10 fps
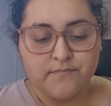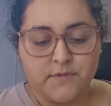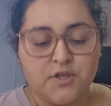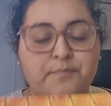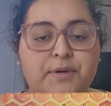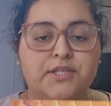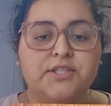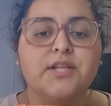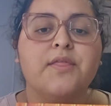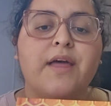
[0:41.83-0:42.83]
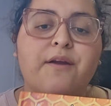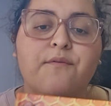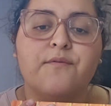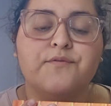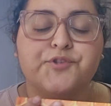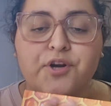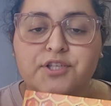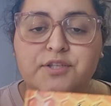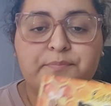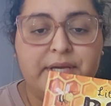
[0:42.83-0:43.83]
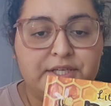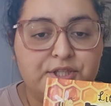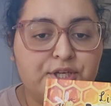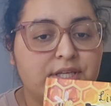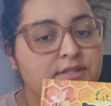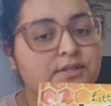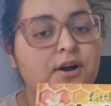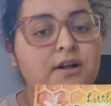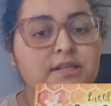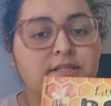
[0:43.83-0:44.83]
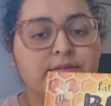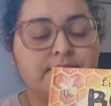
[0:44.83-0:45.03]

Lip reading: the person that draws the picture is called?